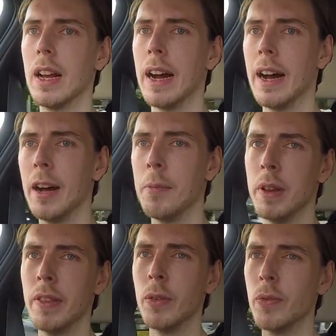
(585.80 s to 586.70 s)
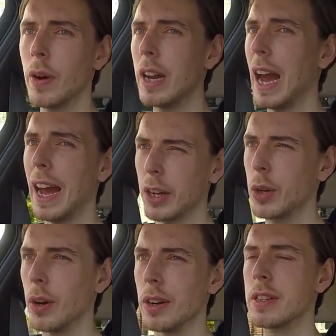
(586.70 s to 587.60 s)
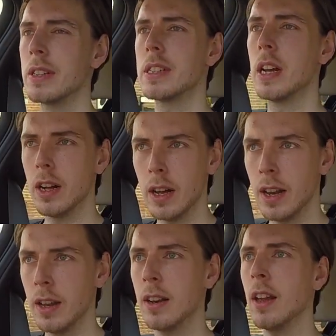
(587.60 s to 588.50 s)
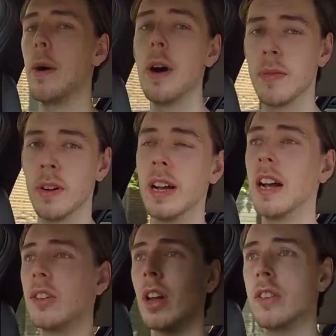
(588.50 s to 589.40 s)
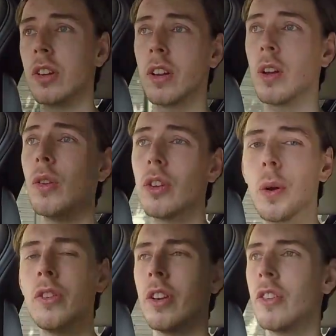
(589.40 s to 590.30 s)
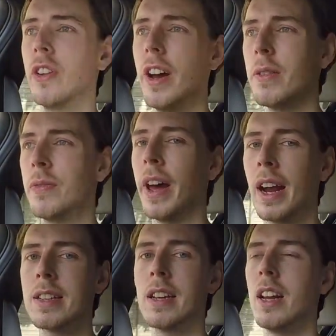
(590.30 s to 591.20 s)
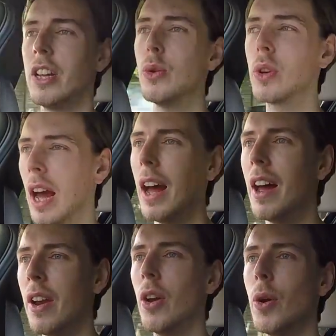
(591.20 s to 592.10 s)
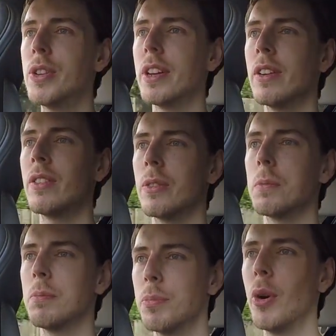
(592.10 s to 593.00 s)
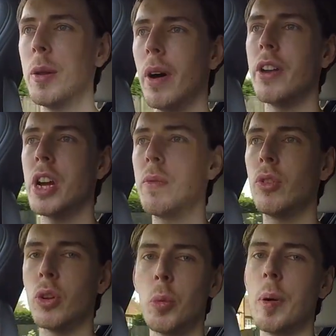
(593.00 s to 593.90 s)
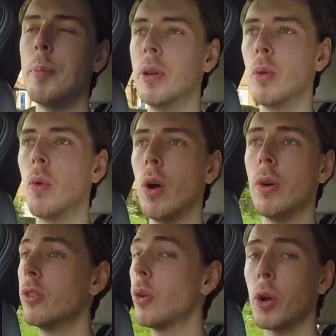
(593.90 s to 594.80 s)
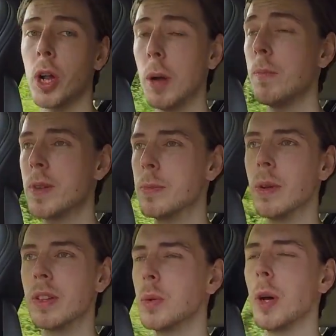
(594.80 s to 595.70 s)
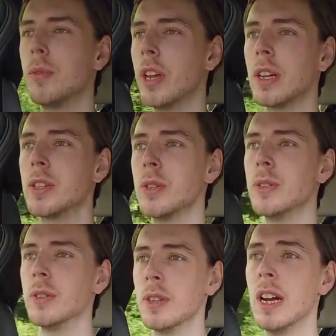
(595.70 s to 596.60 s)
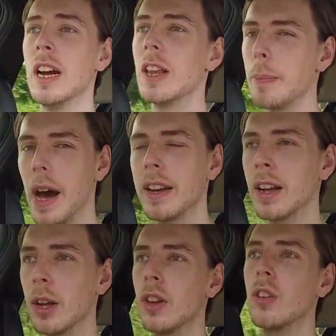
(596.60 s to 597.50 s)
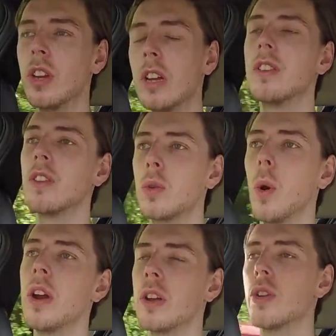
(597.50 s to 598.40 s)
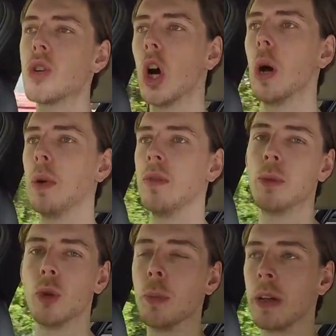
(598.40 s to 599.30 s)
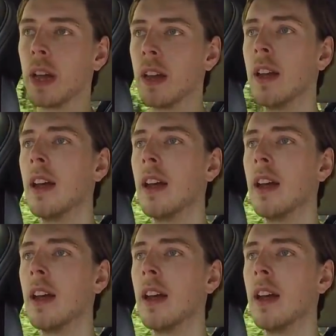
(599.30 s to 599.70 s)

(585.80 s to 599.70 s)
there's very accurate turn-in. However, as a consequence and a side effect, you can notice pretty much every single bump in the road. It's not uncomfortable, that's not what I'm saying at all. The padding in the seats does quite a good job of absorbing it,